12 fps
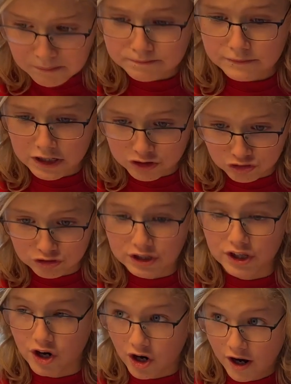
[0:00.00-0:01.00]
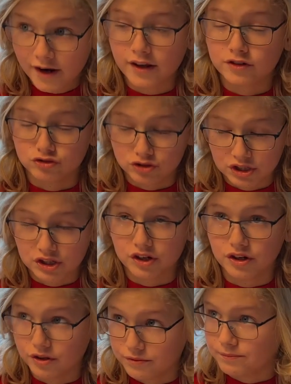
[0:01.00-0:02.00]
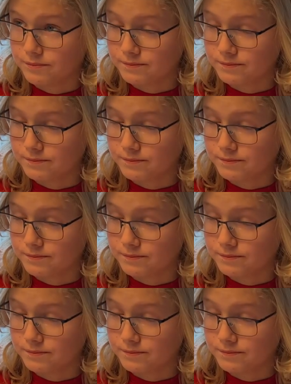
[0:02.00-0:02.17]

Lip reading: That is really hot and really good.